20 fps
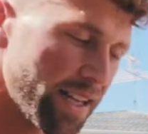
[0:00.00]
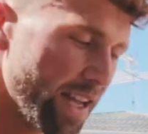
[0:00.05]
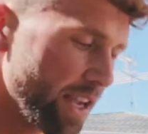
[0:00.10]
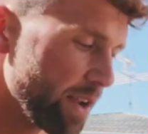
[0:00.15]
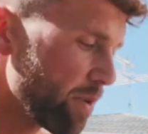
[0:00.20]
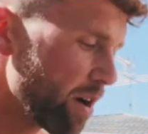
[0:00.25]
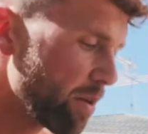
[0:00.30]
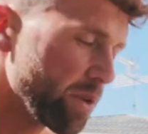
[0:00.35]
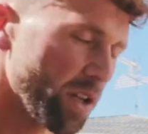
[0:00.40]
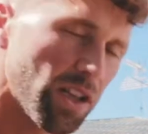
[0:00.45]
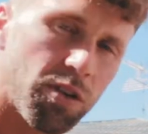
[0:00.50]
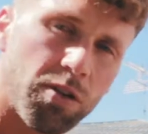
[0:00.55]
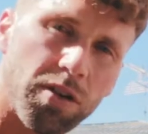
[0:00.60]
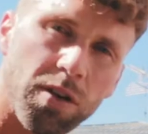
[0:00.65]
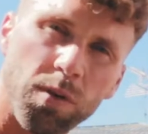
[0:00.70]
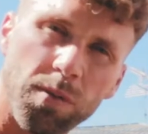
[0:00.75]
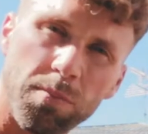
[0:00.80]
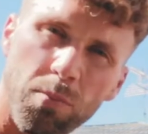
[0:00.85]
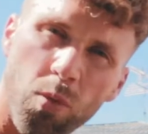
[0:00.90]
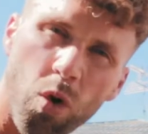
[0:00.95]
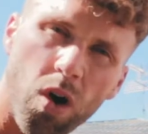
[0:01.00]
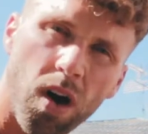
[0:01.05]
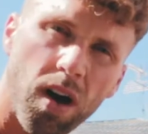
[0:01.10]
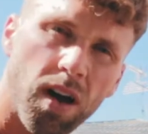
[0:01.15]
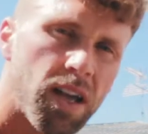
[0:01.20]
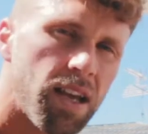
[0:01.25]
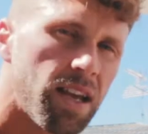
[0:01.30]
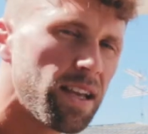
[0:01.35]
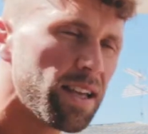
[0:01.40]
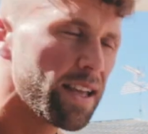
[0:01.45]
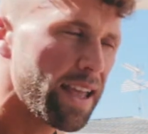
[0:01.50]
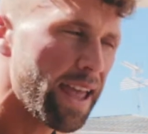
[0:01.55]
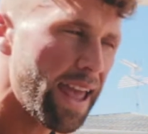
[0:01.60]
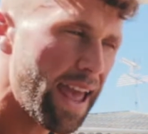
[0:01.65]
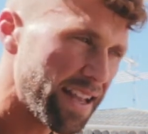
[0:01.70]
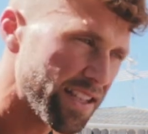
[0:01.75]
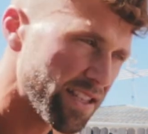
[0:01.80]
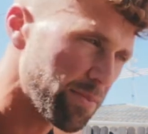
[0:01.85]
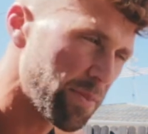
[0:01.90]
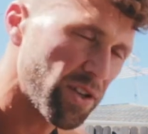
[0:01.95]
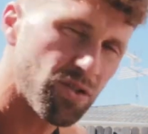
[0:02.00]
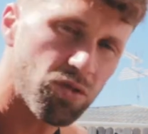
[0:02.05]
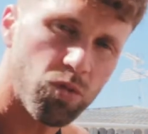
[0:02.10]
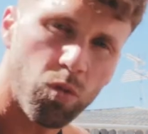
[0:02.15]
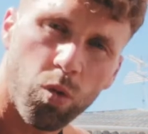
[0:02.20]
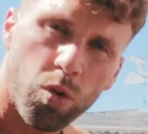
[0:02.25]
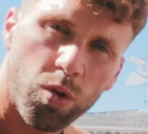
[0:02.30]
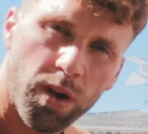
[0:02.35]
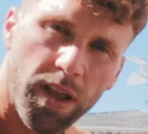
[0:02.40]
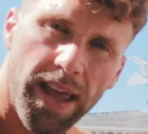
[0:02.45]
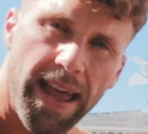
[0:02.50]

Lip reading: Now you might want to load it with more, add some extra water,